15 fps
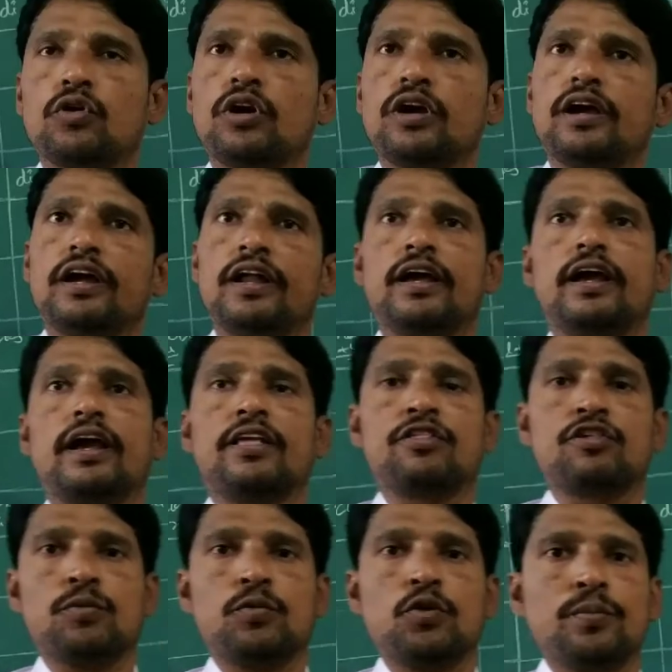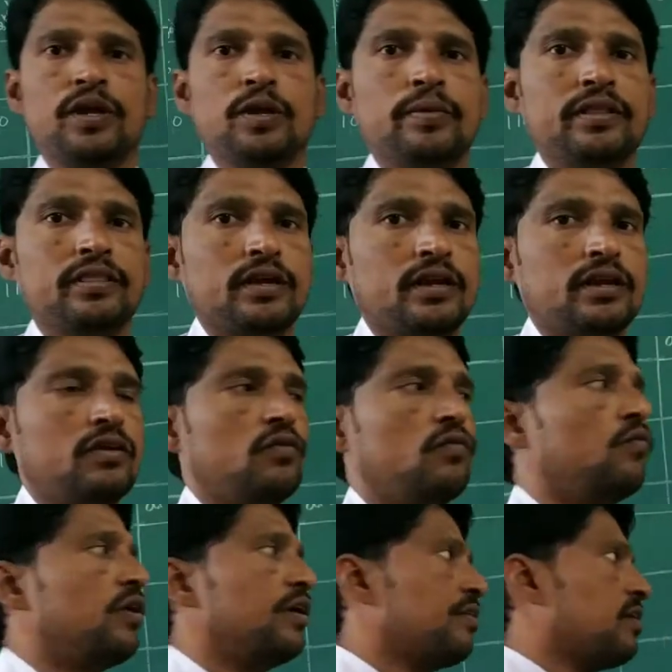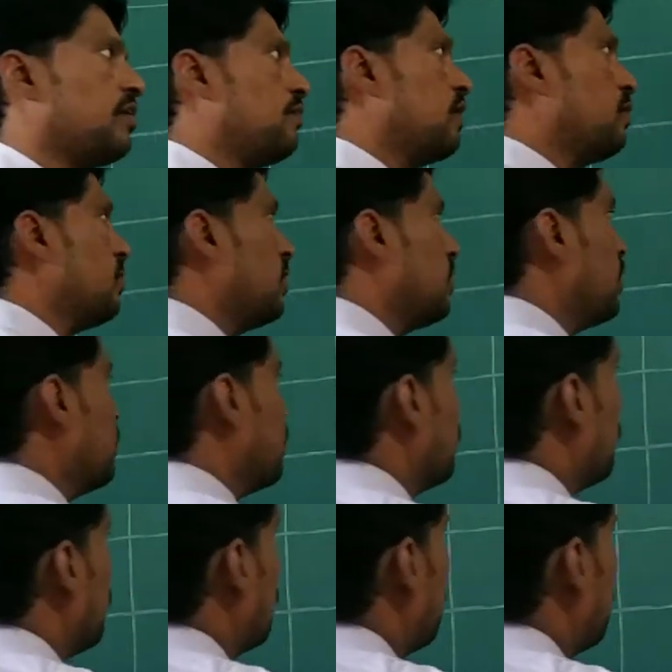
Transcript: So assumed mean method, what is the formula?